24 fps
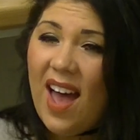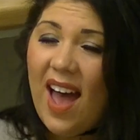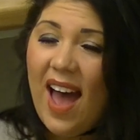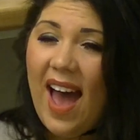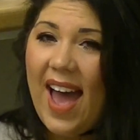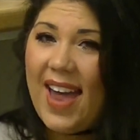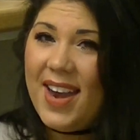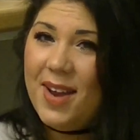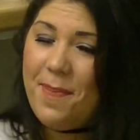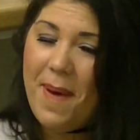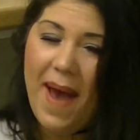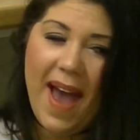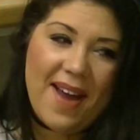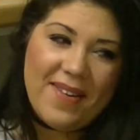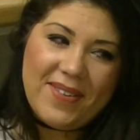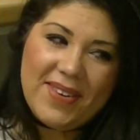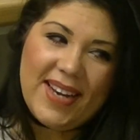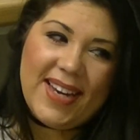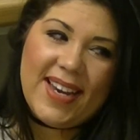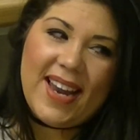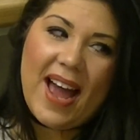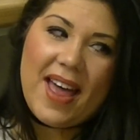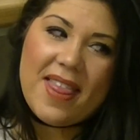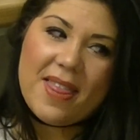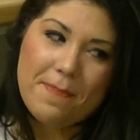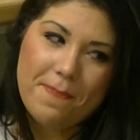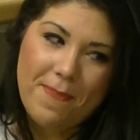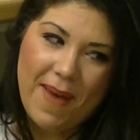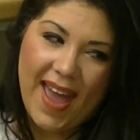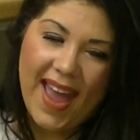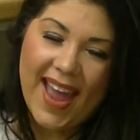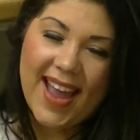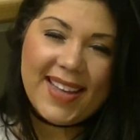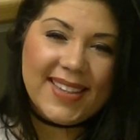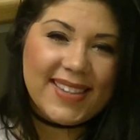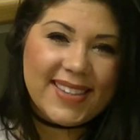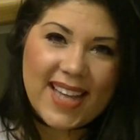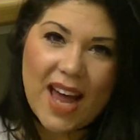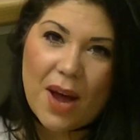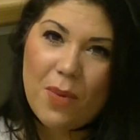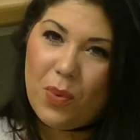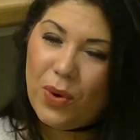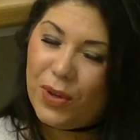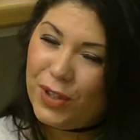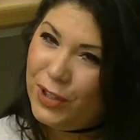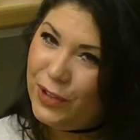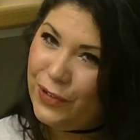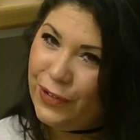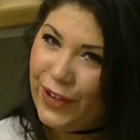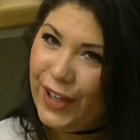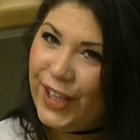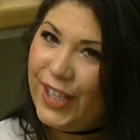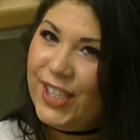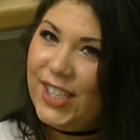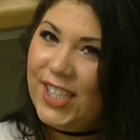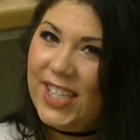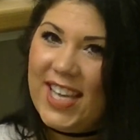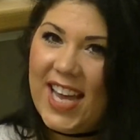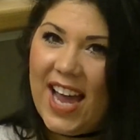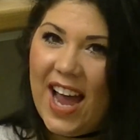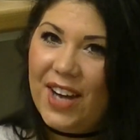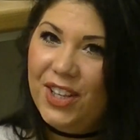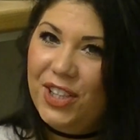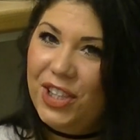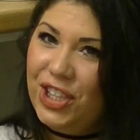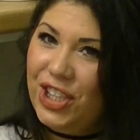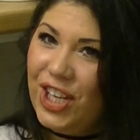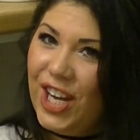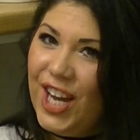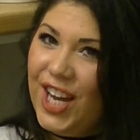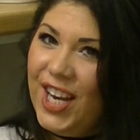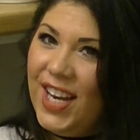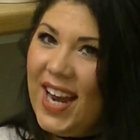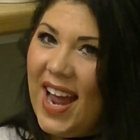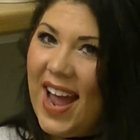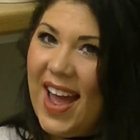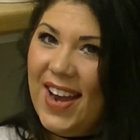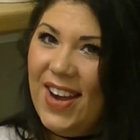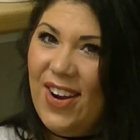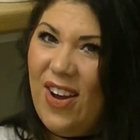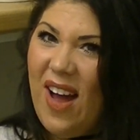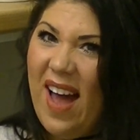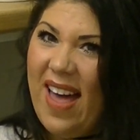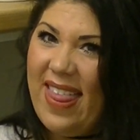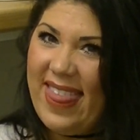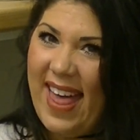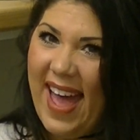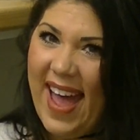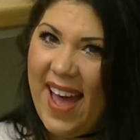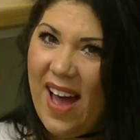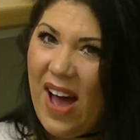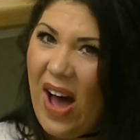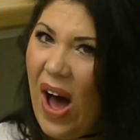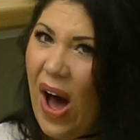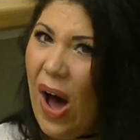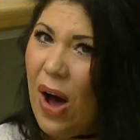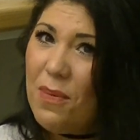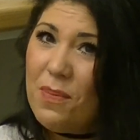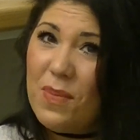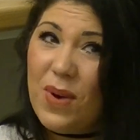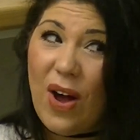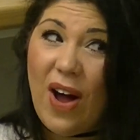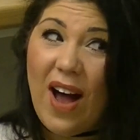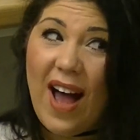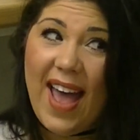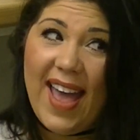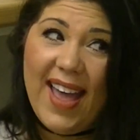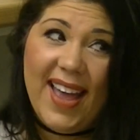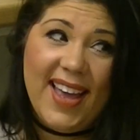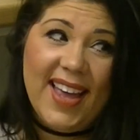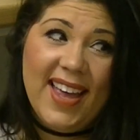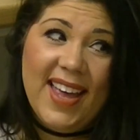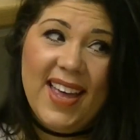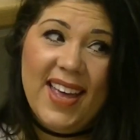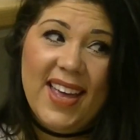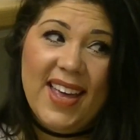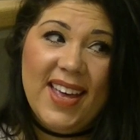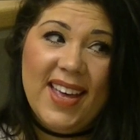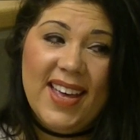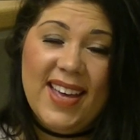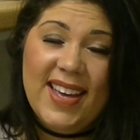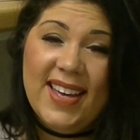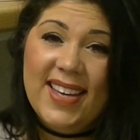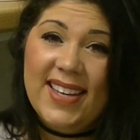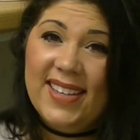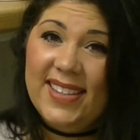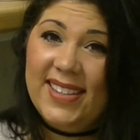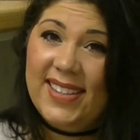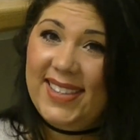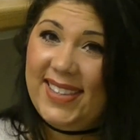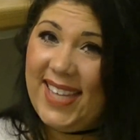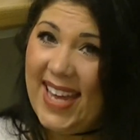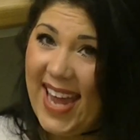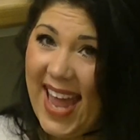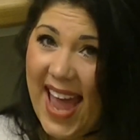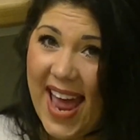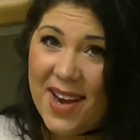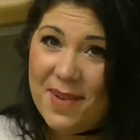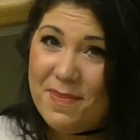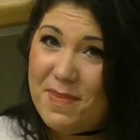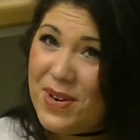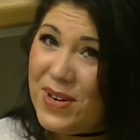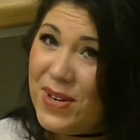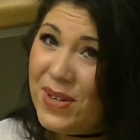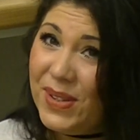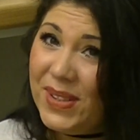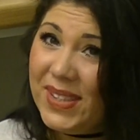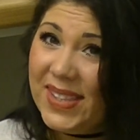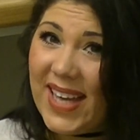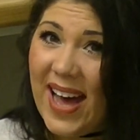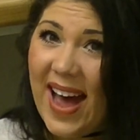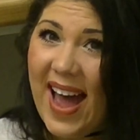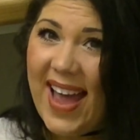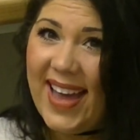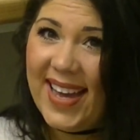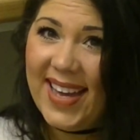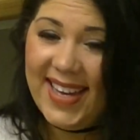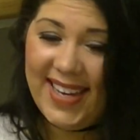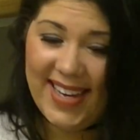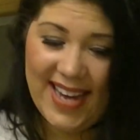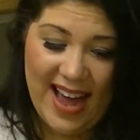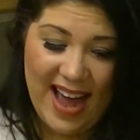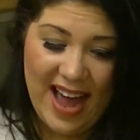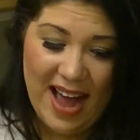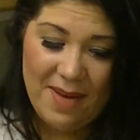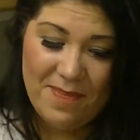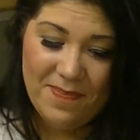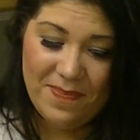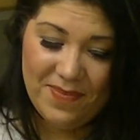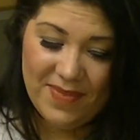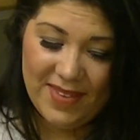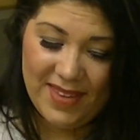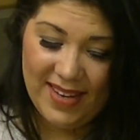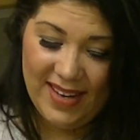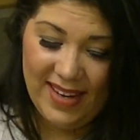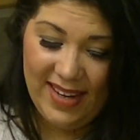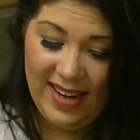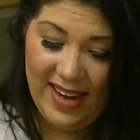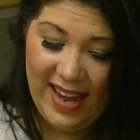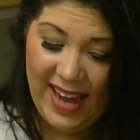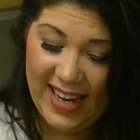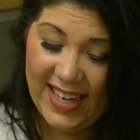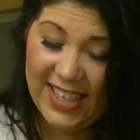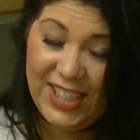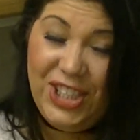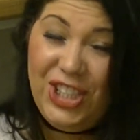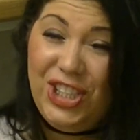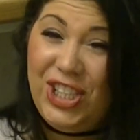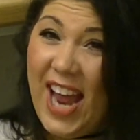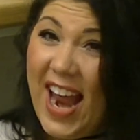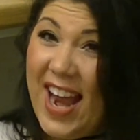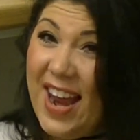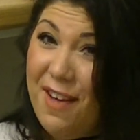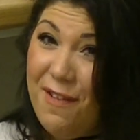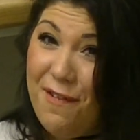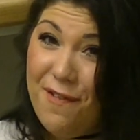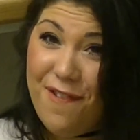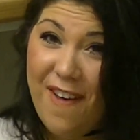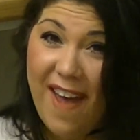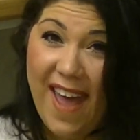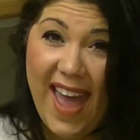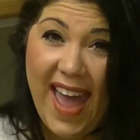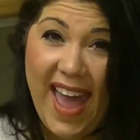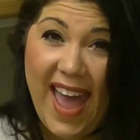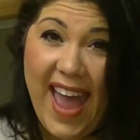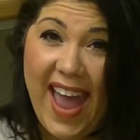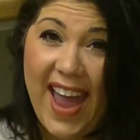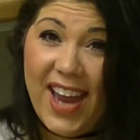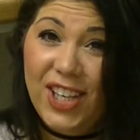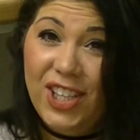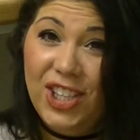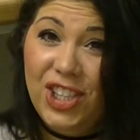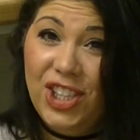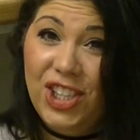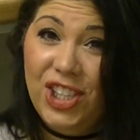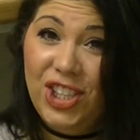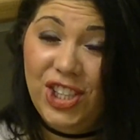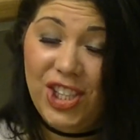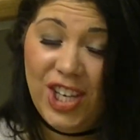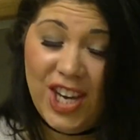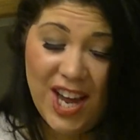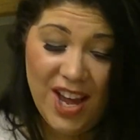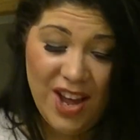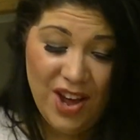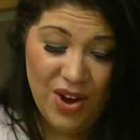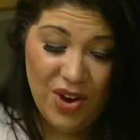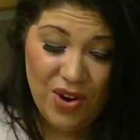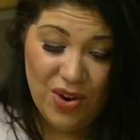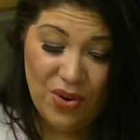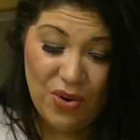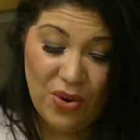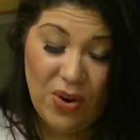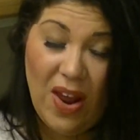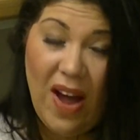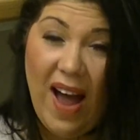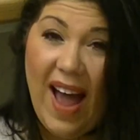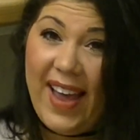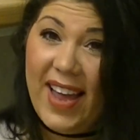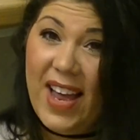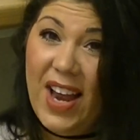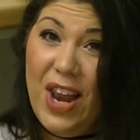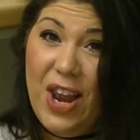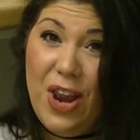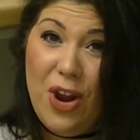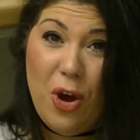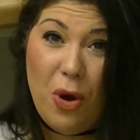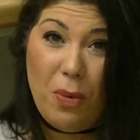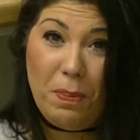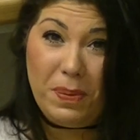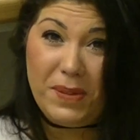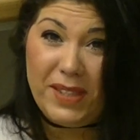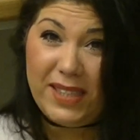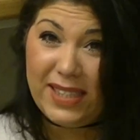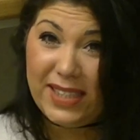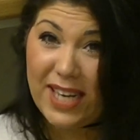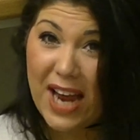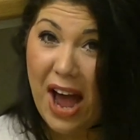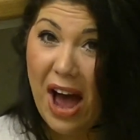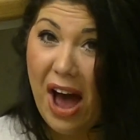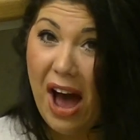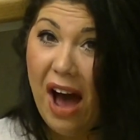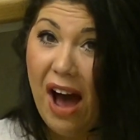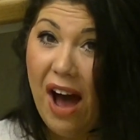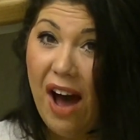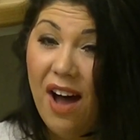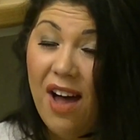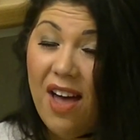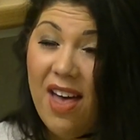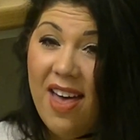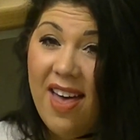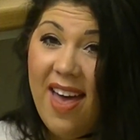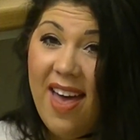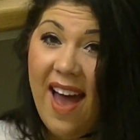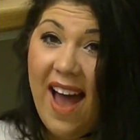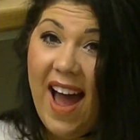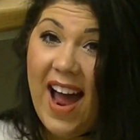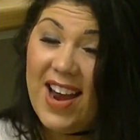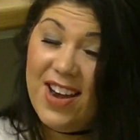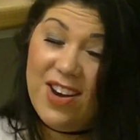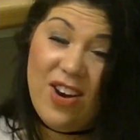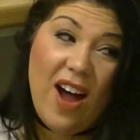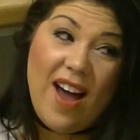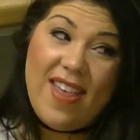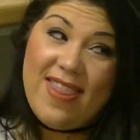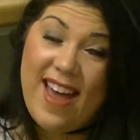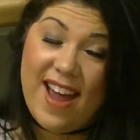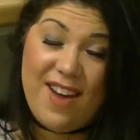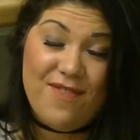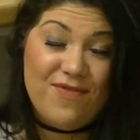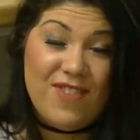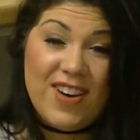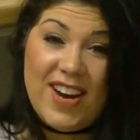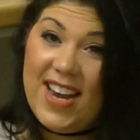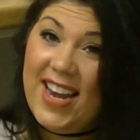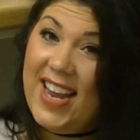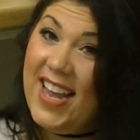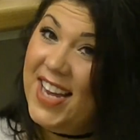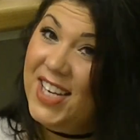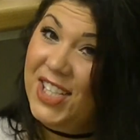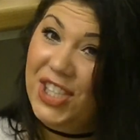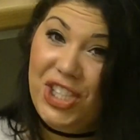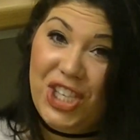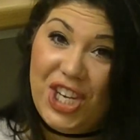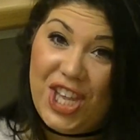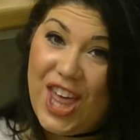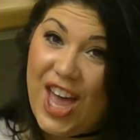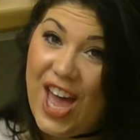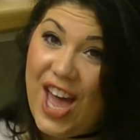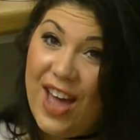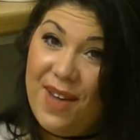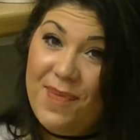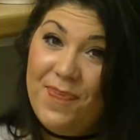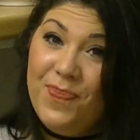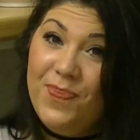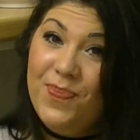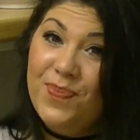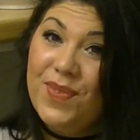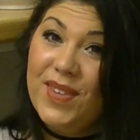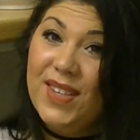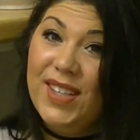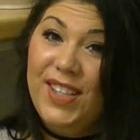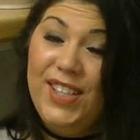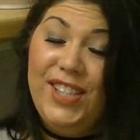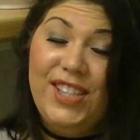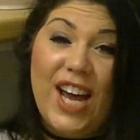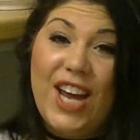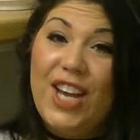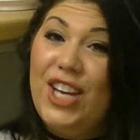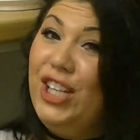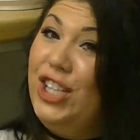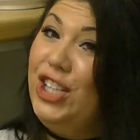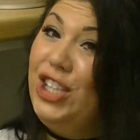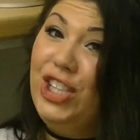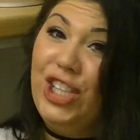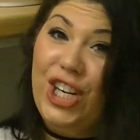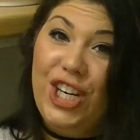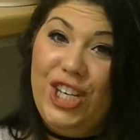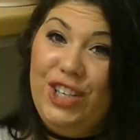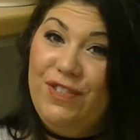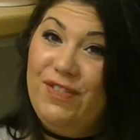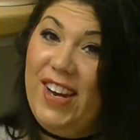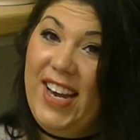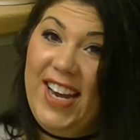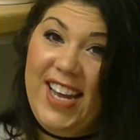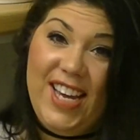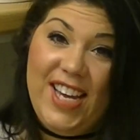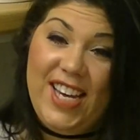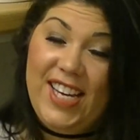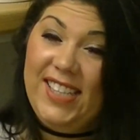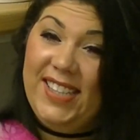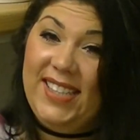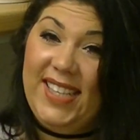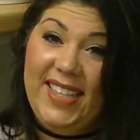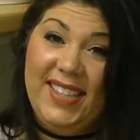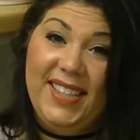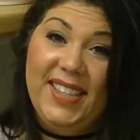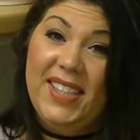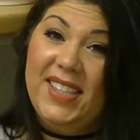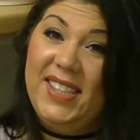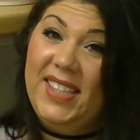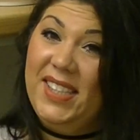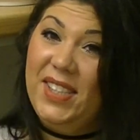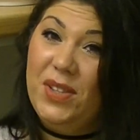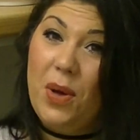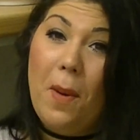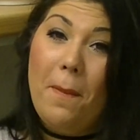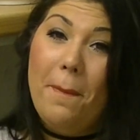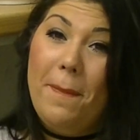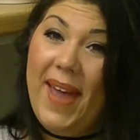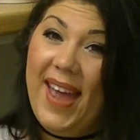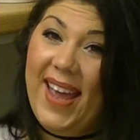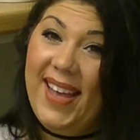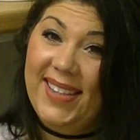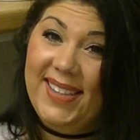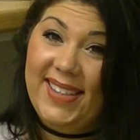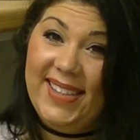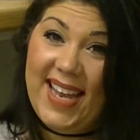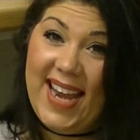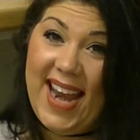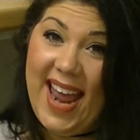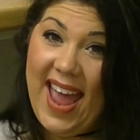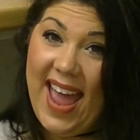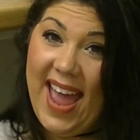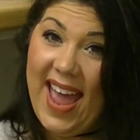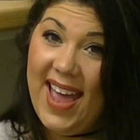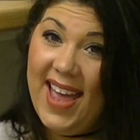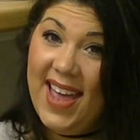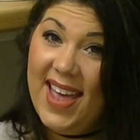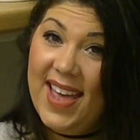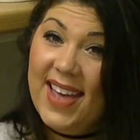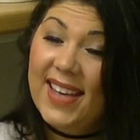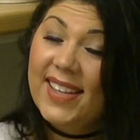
and apparently like the beads like wash through to the ocean and like they harm like sea animals like jellyfish or like a lobster, and like they really injure them, so you shouldn't really use this because it's got beads in it.